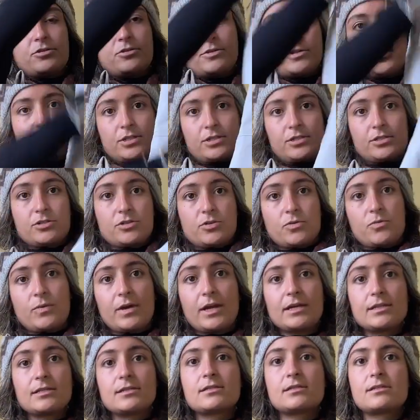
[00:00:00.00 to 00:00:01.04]
adjust the
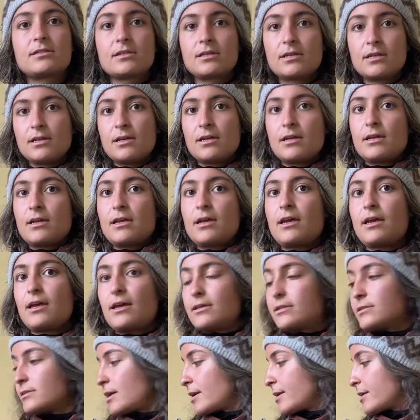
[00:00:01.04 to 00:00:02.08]
waist.
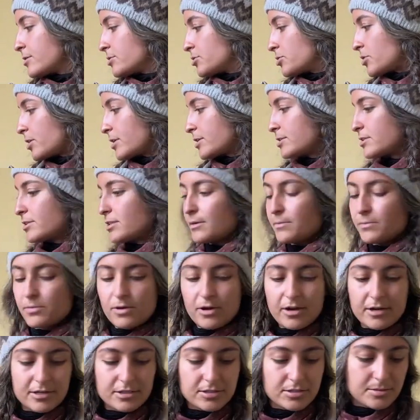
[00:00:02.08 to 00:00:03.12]
And I can trust that
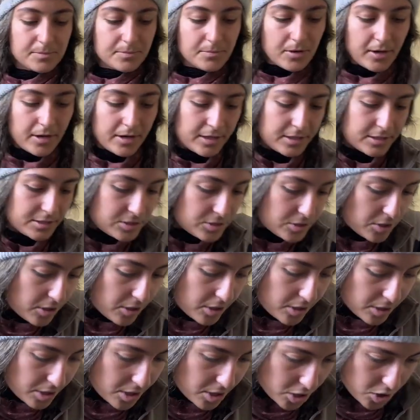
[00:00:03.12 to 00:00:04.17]
Prana's products
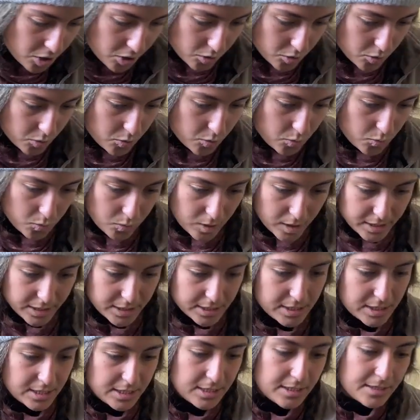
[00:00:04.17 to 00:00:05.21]
are
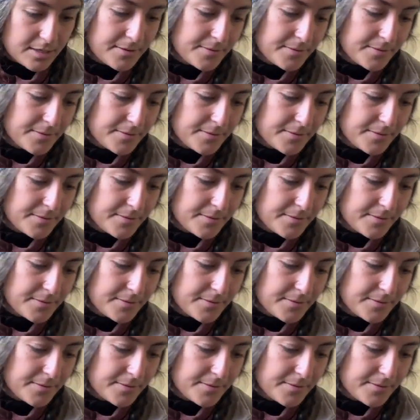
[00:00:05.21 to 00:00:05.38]
quality.